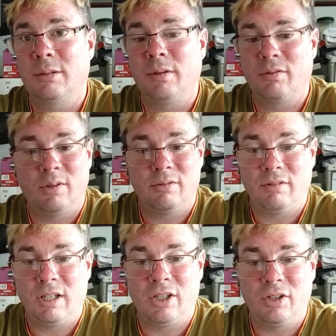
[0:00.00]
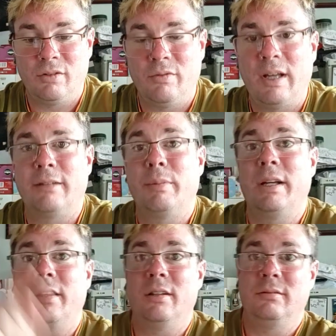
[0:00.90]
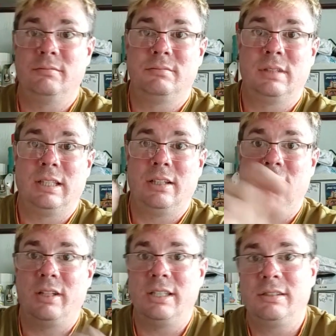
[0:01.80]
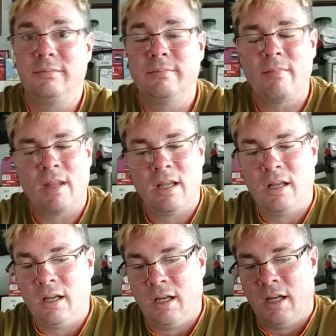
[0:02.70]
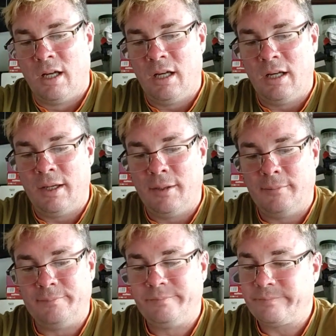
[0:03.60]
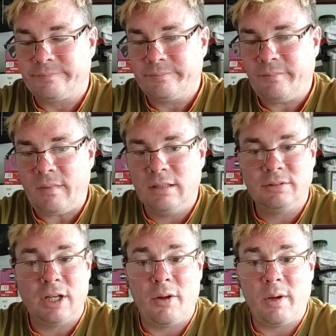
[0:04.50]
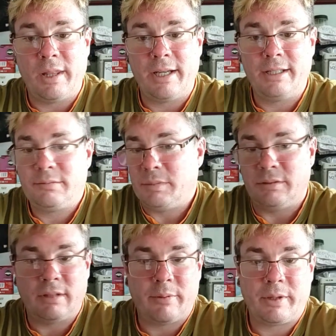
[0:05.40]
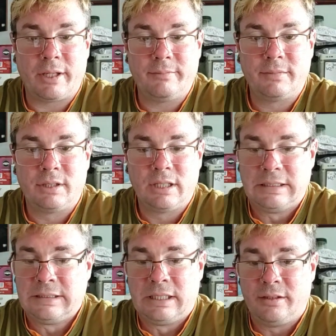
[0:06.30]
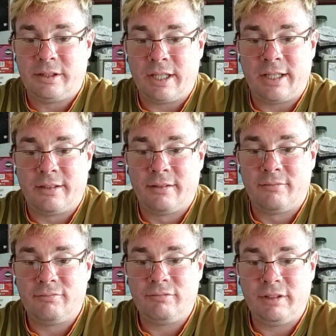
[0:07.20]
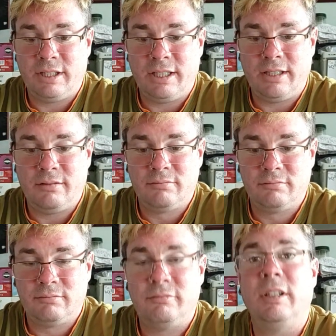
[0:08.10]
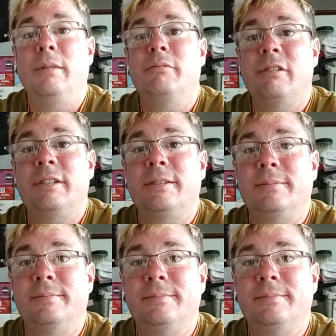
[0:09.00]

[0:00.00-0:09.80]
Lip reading: coming through is really good. In fact, better than it is on this. Don't know why that is, but there we go. So yeah, really, really impressed.